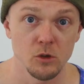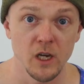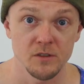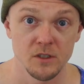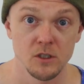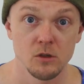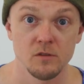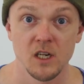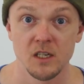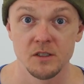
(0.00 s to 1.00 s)
have to deal with
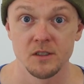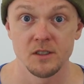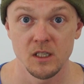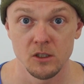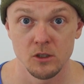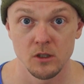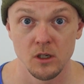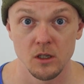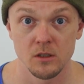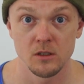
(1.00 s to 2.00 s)
condensation
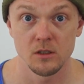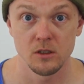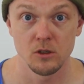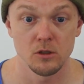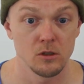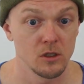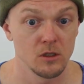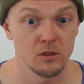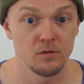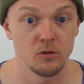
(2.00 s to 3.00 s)
on the steel in a
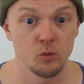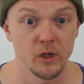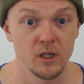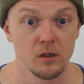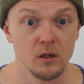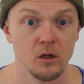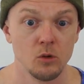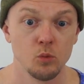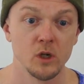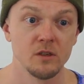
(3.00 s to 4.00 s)
different way.
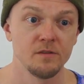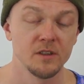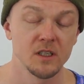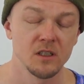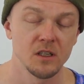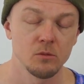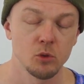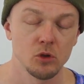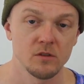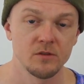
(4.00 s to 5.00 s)
One thing that the
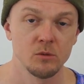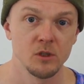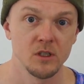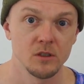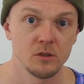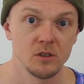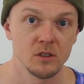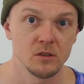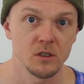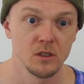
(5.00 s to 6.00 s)
post-frame industry
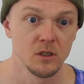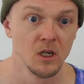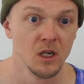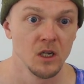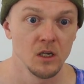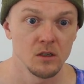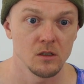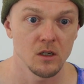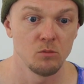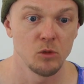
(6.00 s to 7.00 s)
has done is
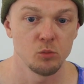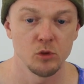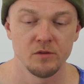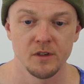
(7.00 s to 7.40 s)
come up with a